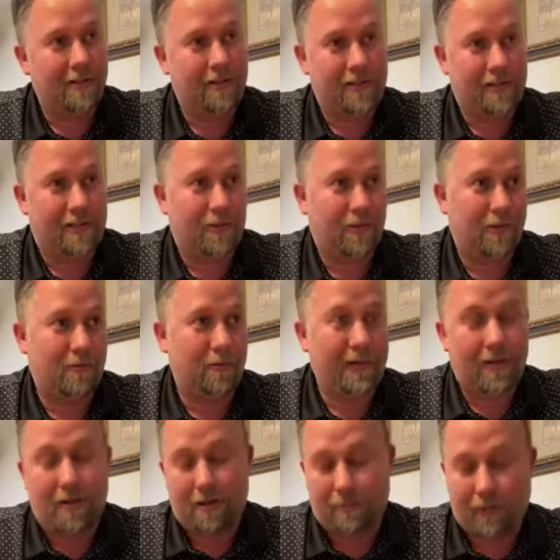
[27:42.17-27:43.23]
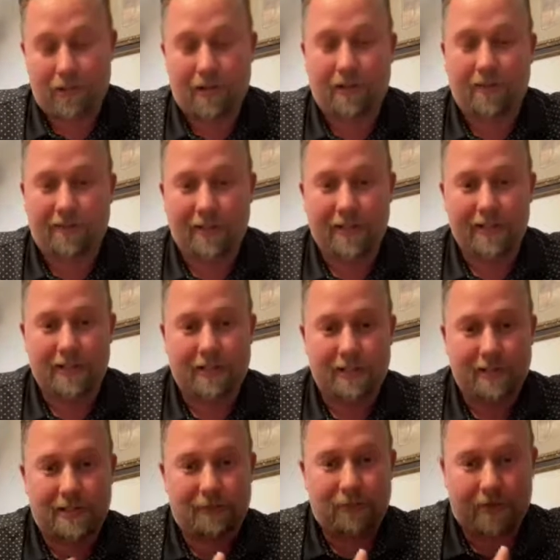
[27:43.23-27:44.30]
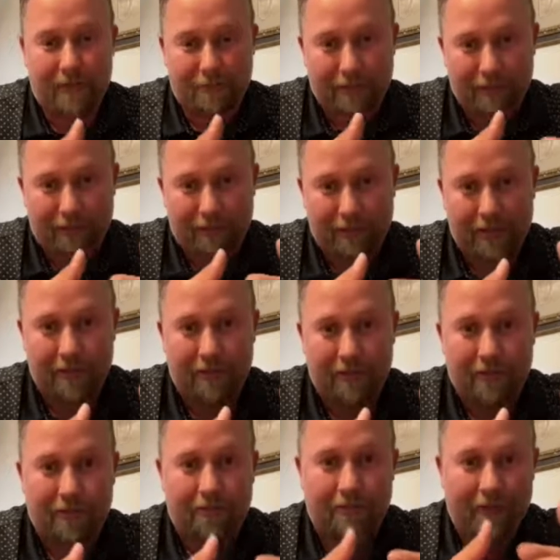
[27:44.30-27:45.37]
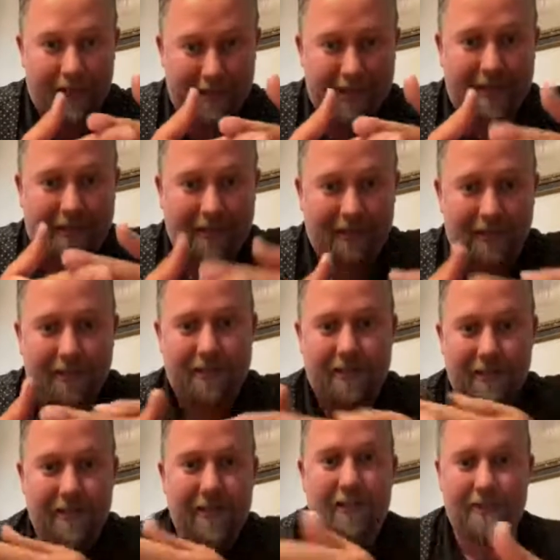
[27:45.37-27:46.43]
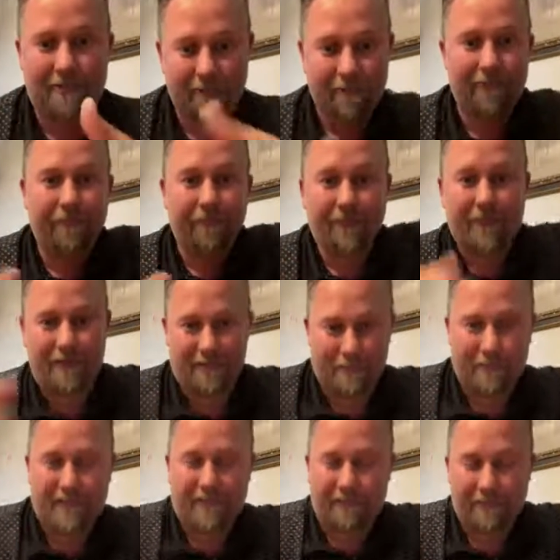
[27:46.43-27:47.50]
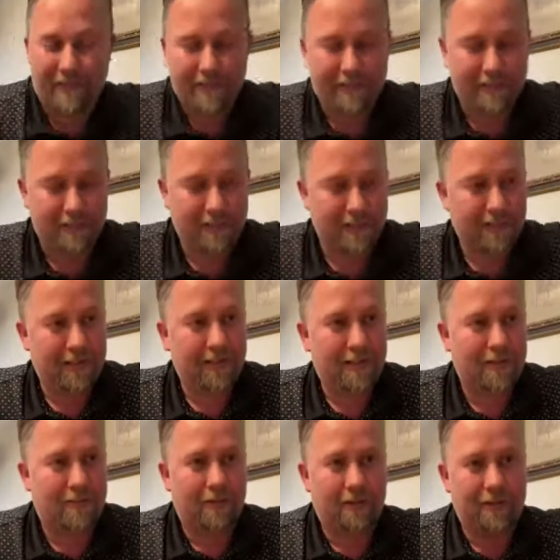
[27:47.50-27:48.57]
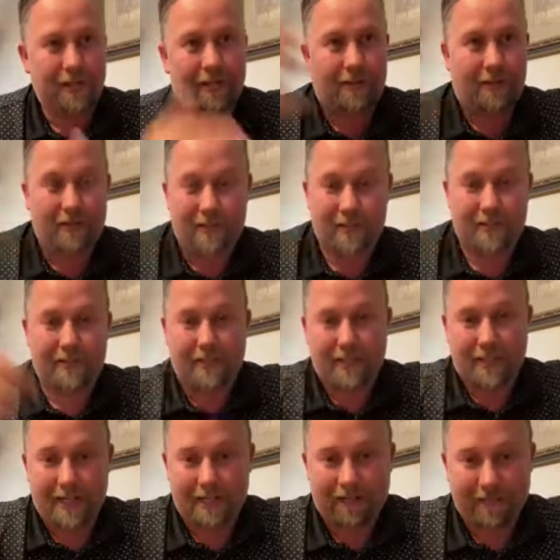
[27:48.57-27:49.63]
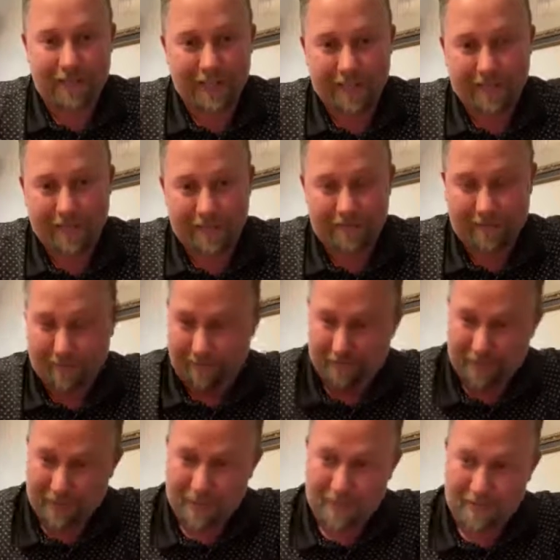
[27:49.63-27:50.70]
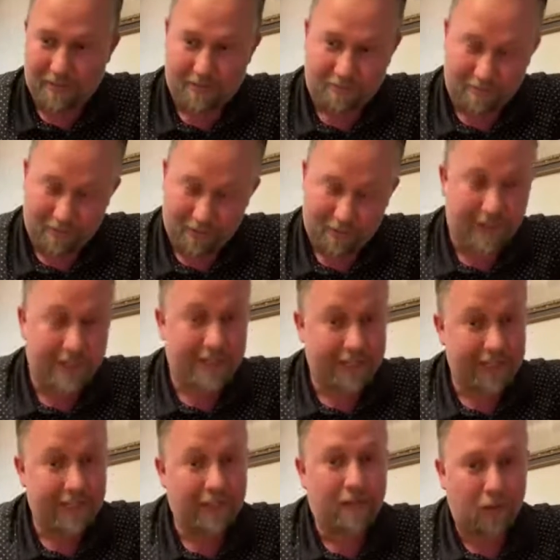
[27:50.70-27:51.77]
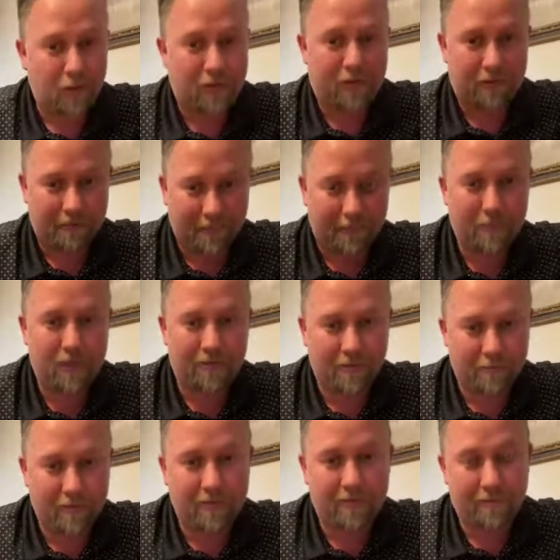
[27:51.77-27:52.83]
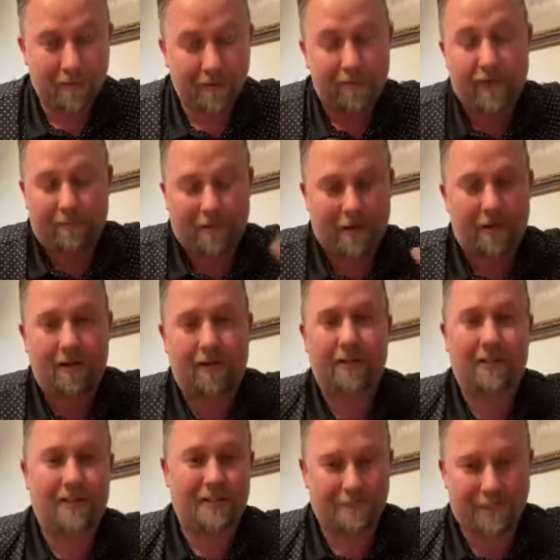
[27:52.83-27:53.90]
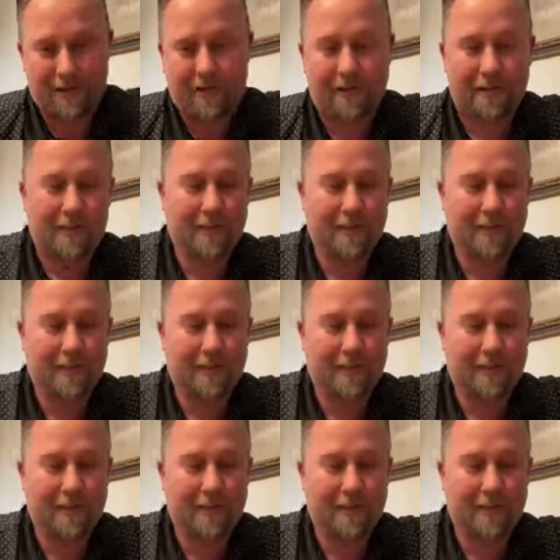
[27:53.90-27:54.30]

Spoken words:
there's this we call them crooked fences, where they put, they stack the logs together to make the fence. Well, the elk are on the other side of the fence, and they're trying to get closer to them. They're moving. I'm calling. And